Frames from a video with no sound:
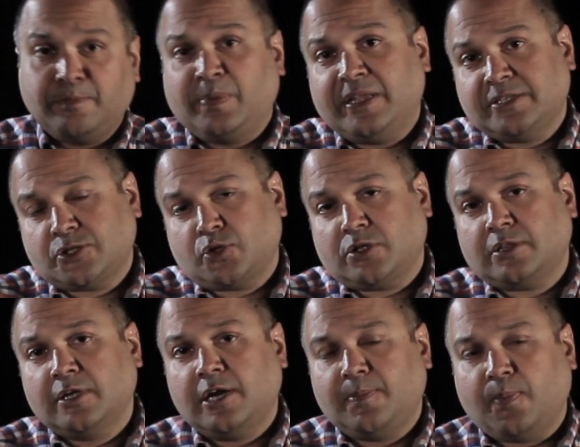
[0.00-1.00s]
brings us to the
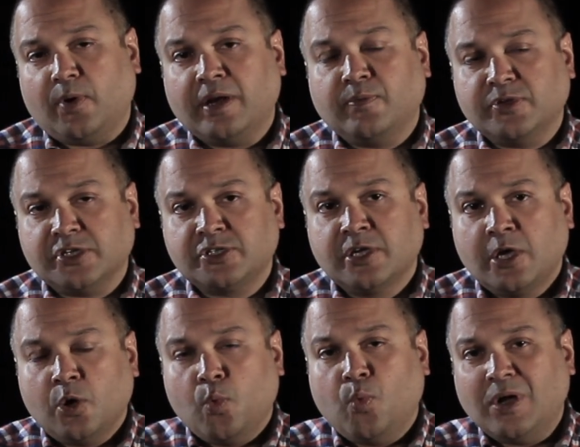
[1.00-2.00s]
third point, which is,
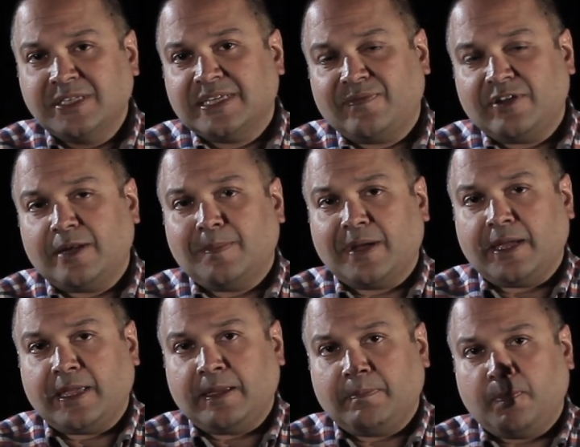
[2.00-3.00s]
once I've done
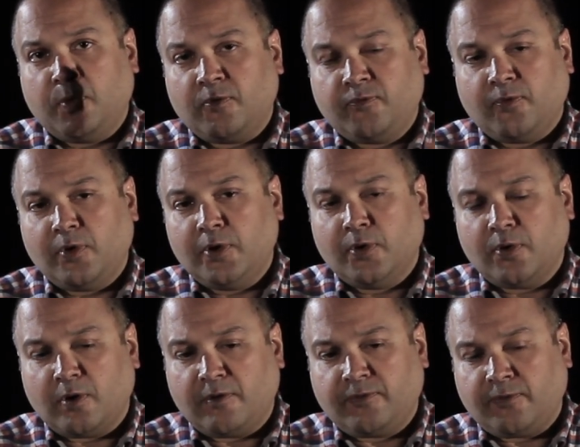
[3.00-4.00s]
my
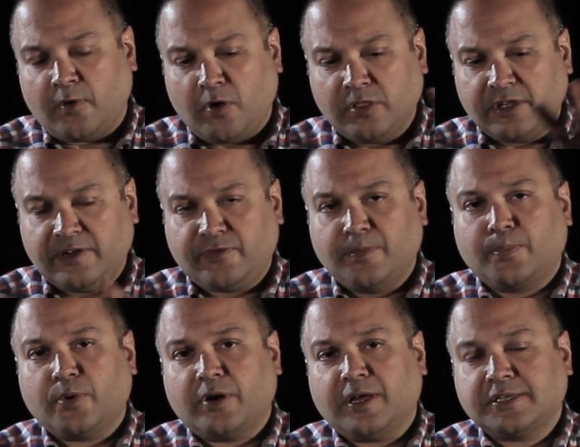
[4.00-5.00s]
portfolio of all the different
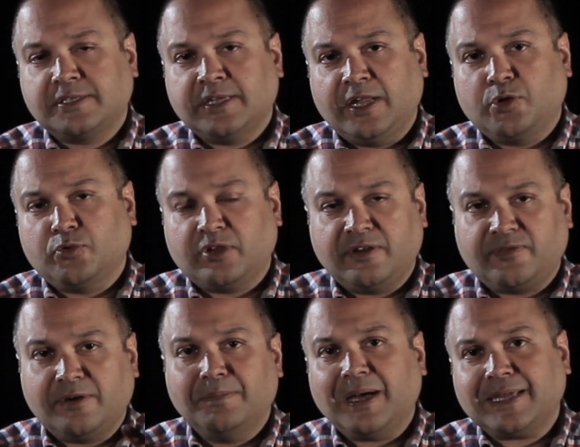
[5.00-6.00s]
products into the
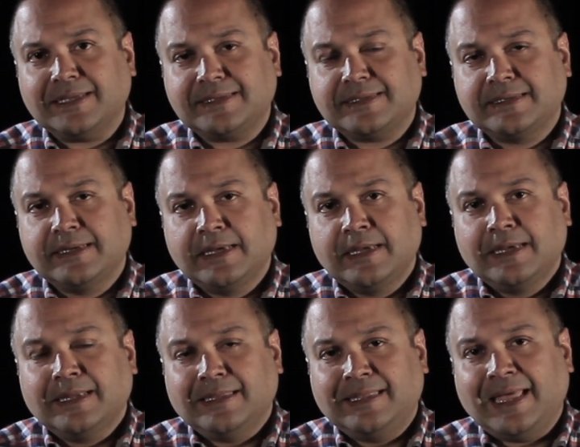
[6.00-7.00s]
different buckets,
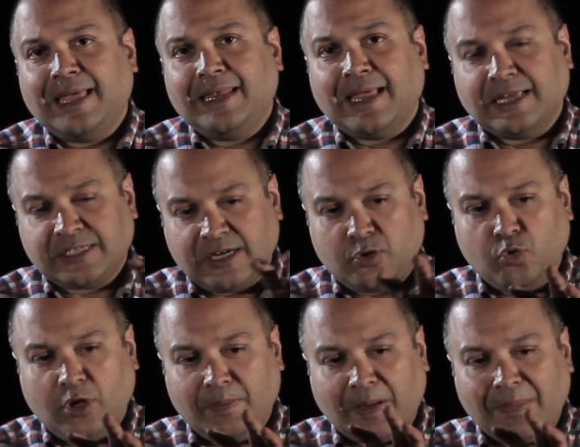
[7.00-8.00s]
then I start
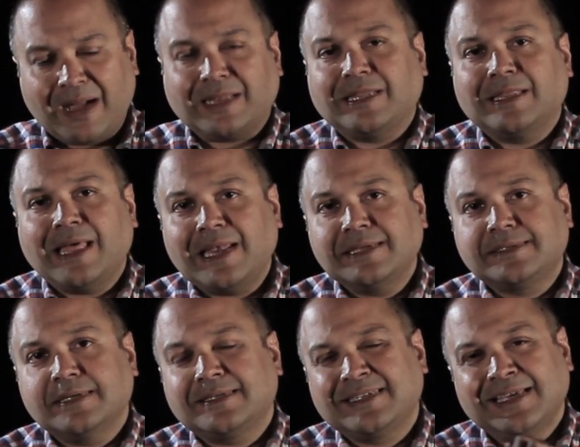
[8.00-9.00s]
doing my market
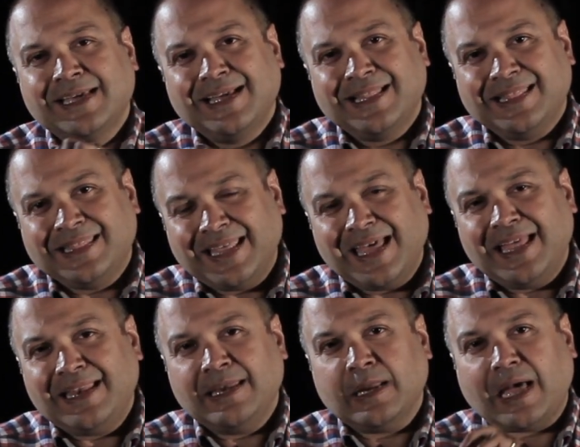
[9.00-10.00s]
analysis.
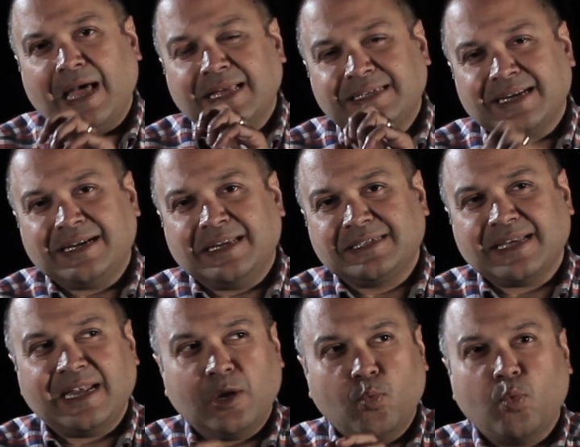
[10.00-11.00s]
Then I start
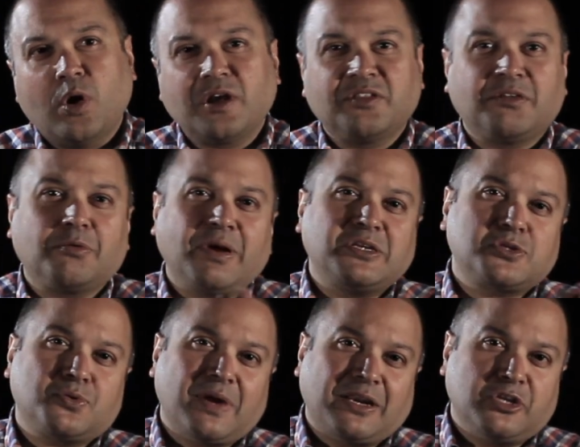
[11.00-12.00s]
deciding what is the right
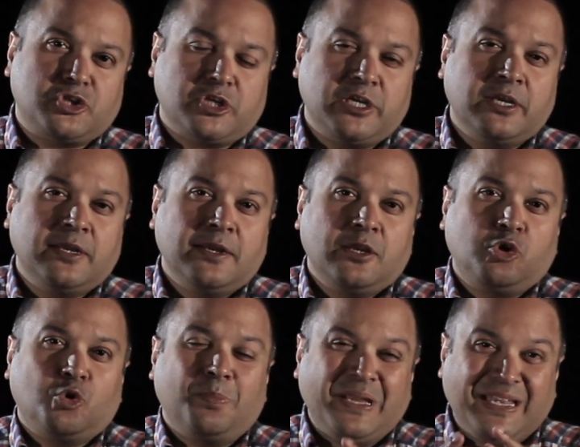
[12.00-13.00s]
strategy
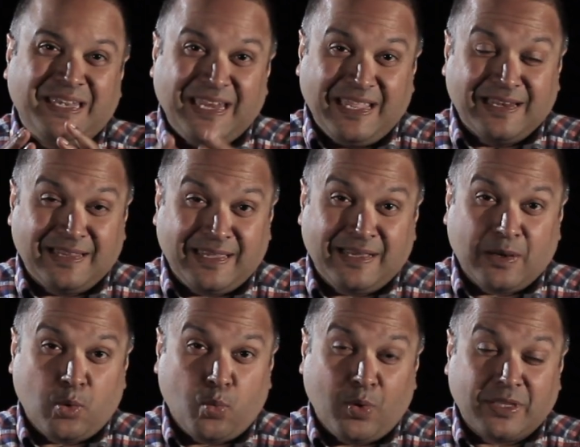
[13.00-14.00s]
to be dealing
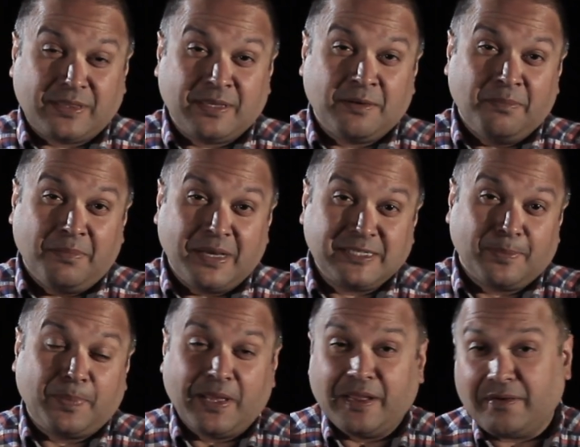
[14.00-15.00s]
with my
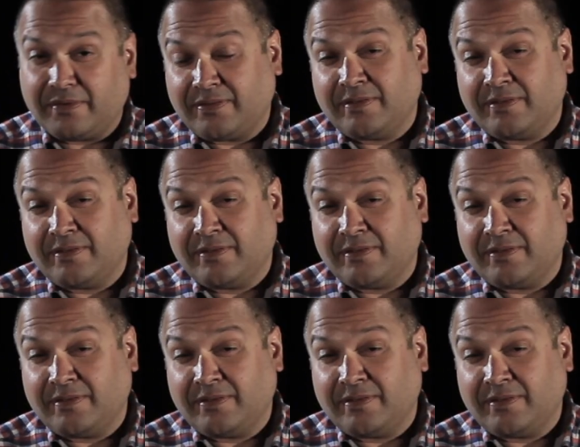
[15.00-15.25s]
suppliers.